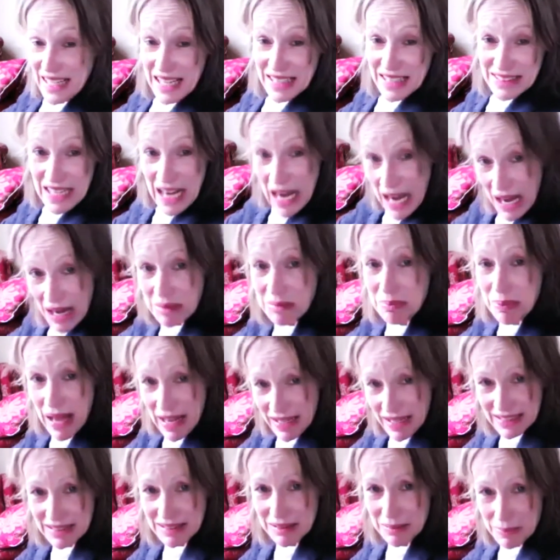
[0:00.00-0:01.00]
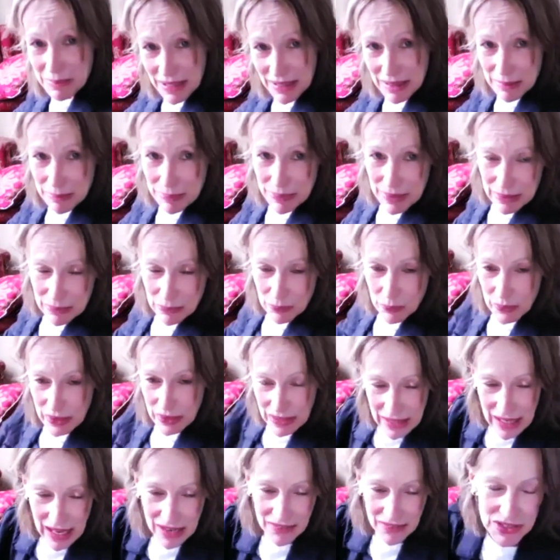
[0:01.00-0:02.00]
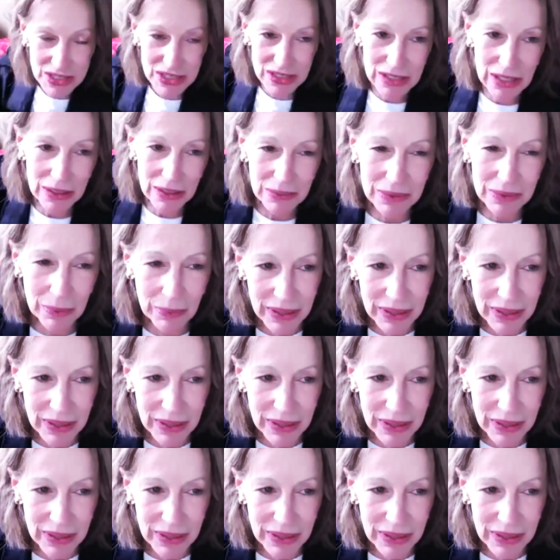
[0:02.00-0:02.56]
had God backing him up. And we have to know that